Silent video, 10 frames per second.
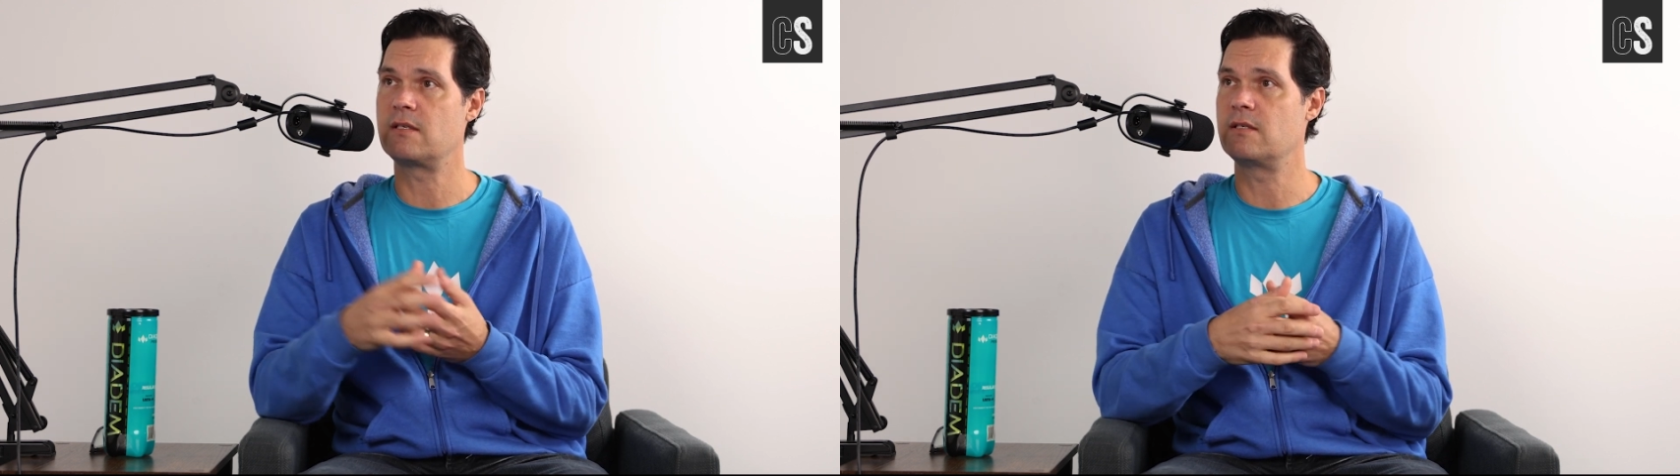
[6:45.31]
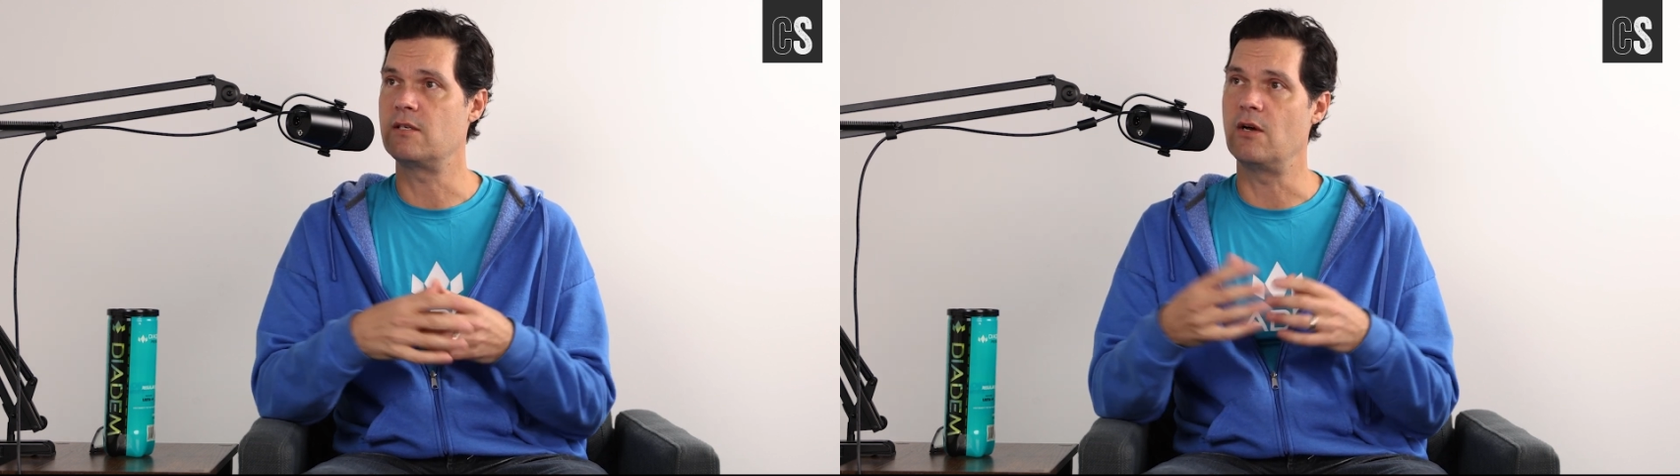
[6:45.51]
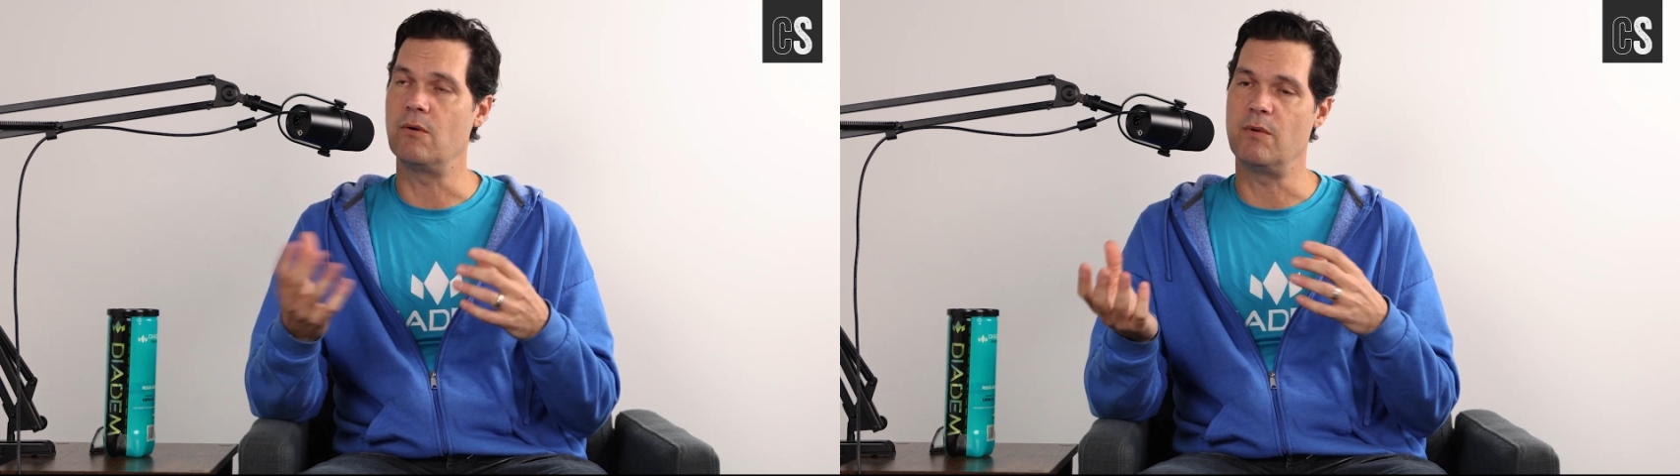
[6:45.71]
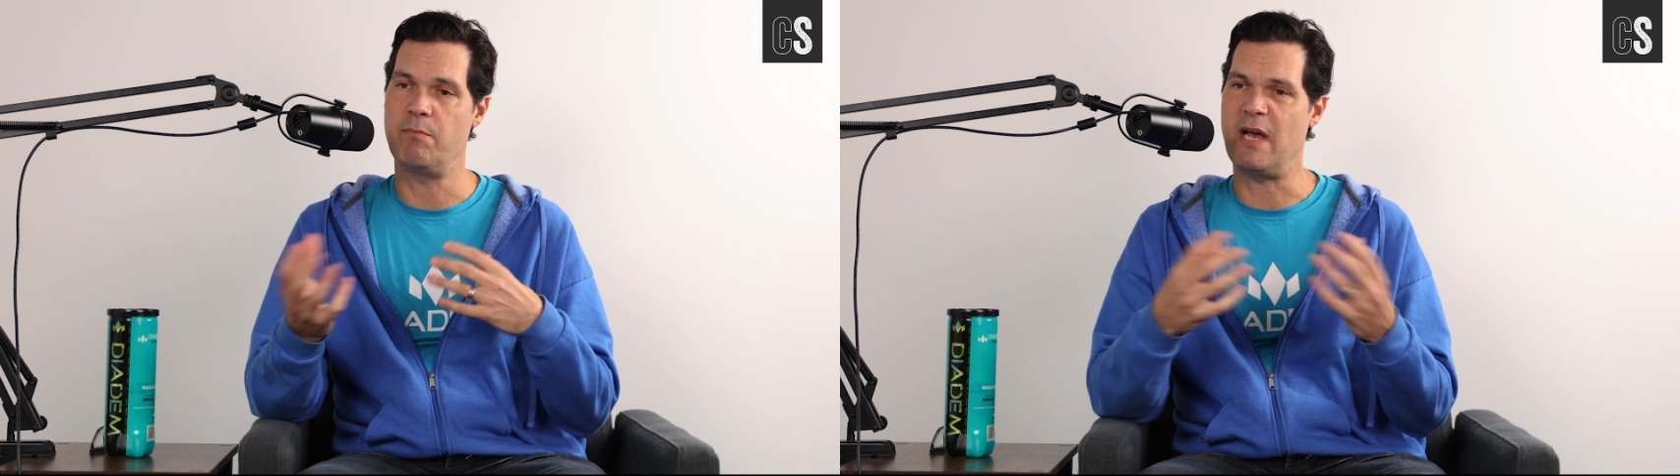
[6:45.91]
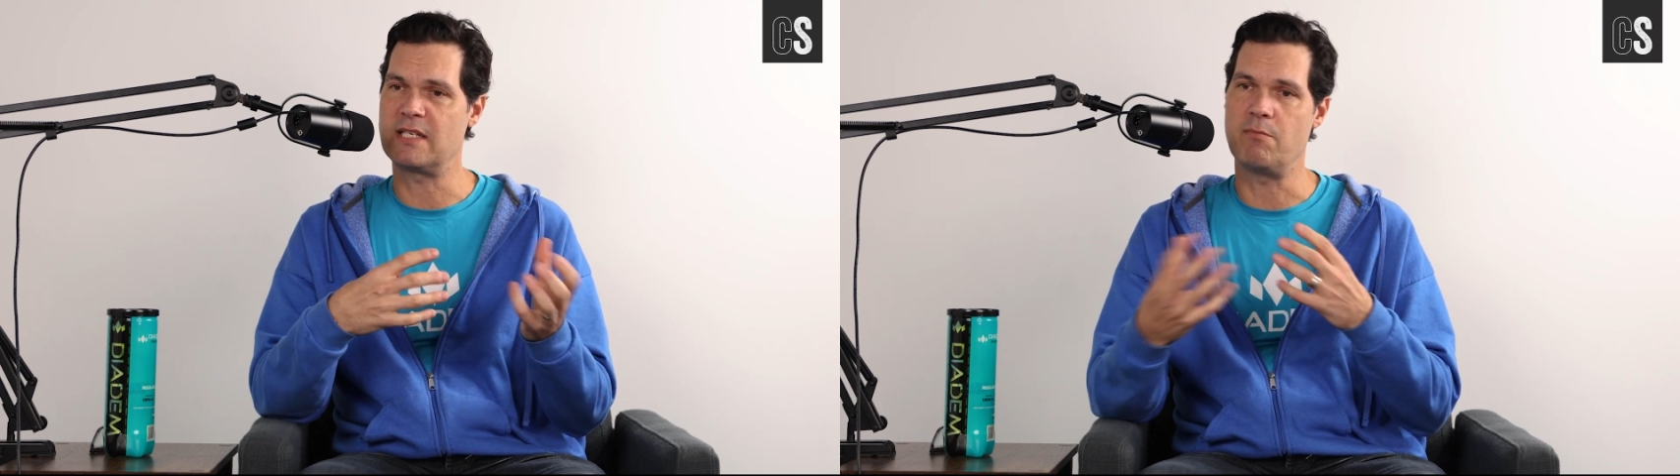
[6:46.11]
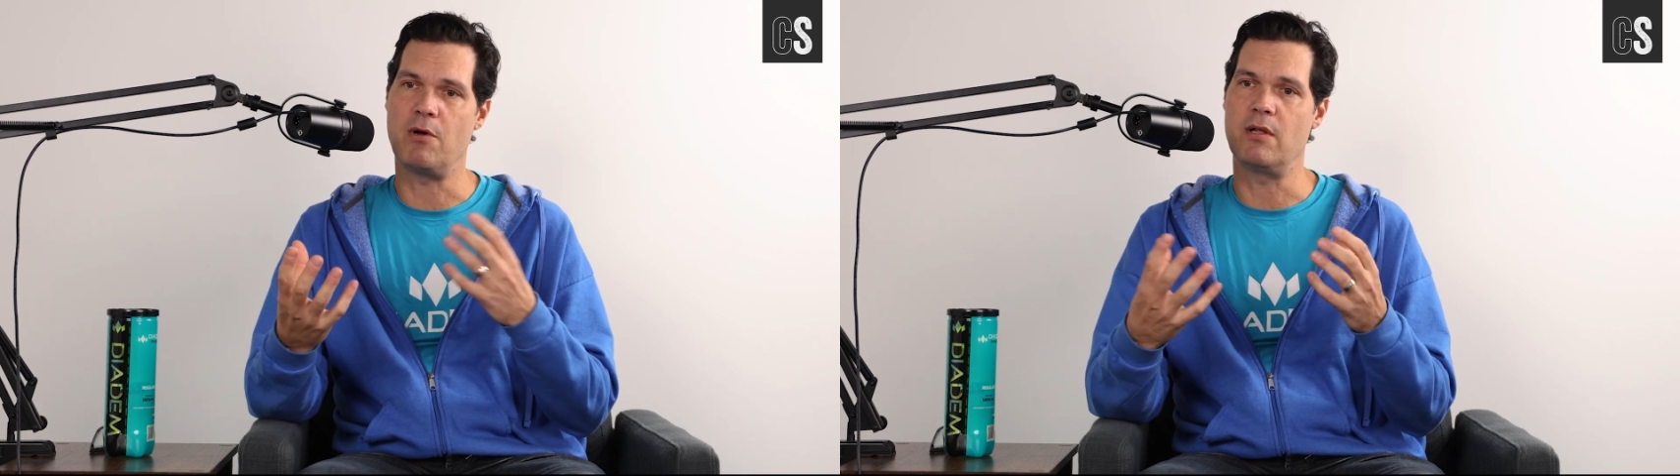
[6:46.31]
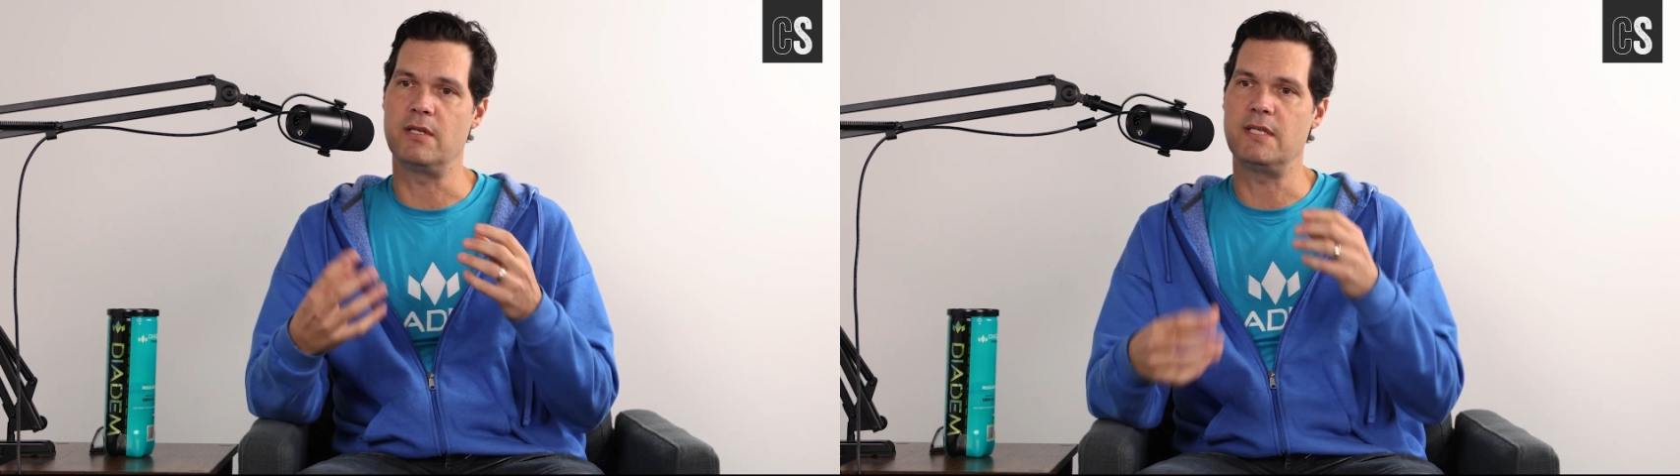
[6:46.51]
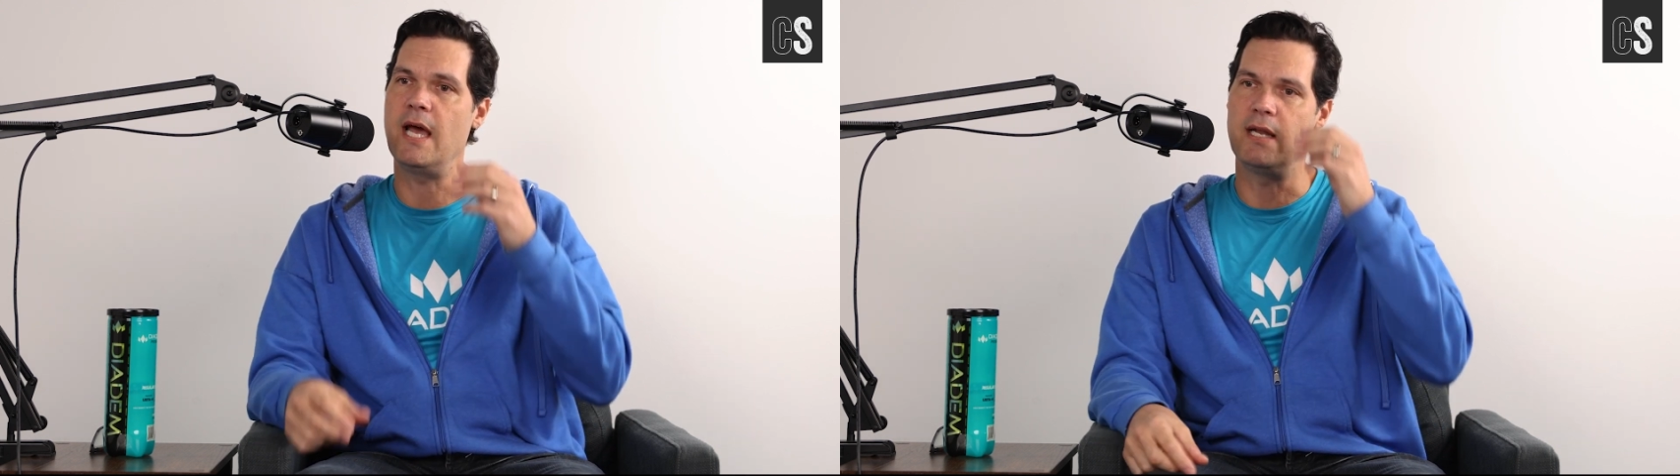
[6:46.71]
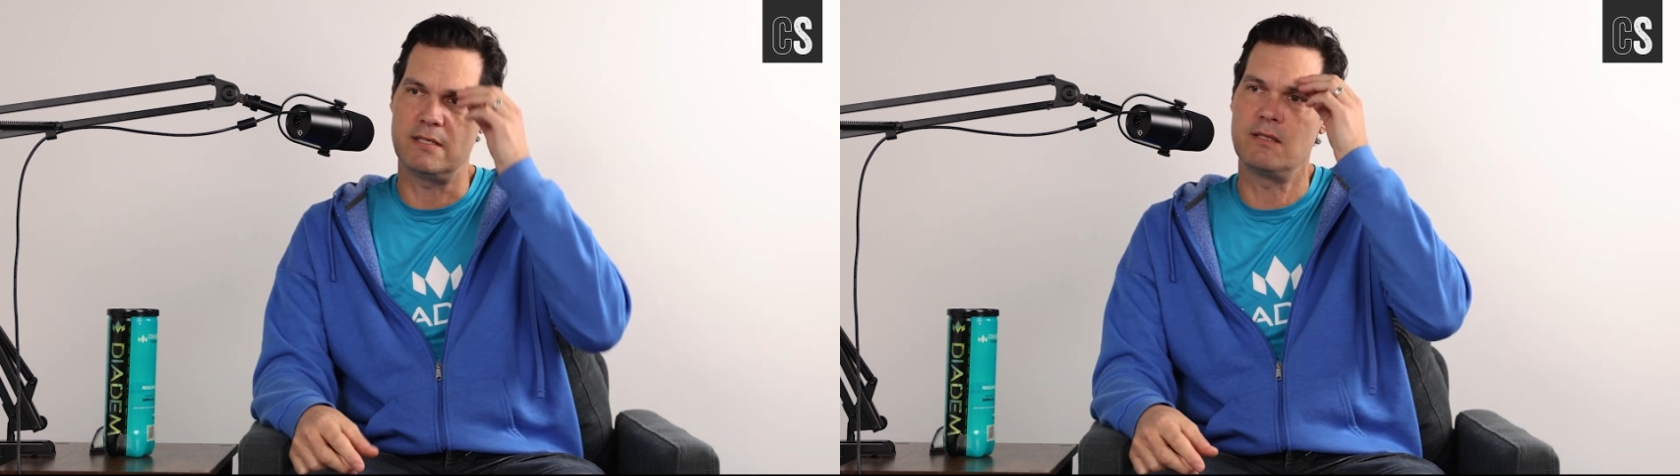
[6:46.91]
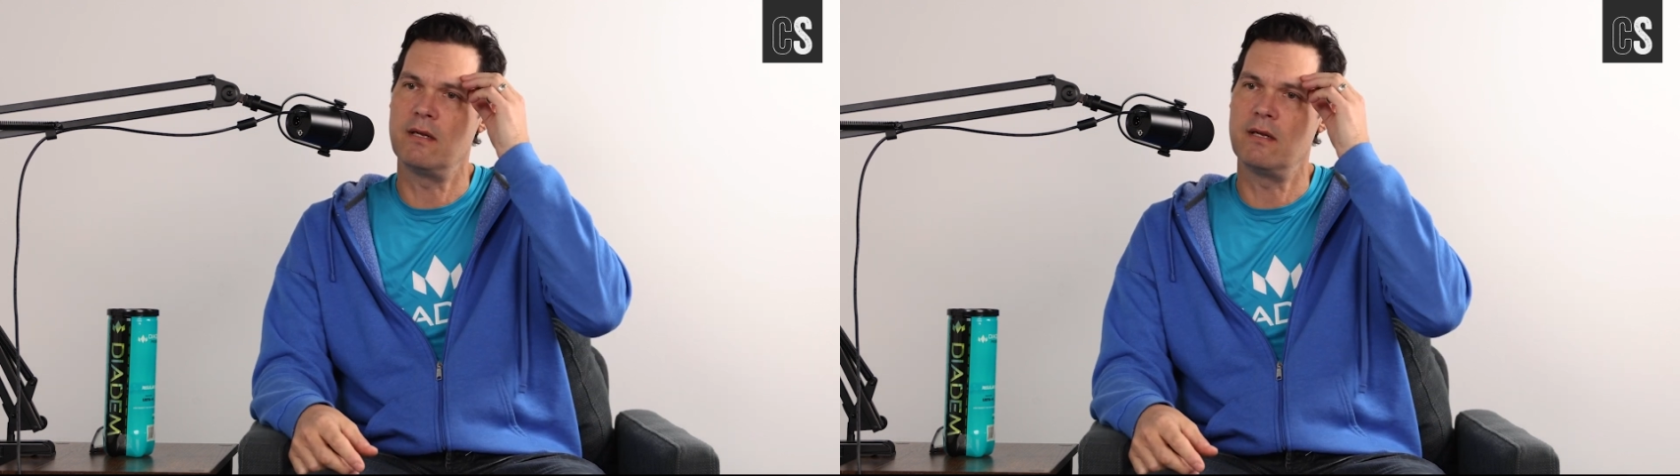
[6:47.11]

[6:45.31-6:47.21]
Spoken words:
Mm-hmm. So with basketball and tennis,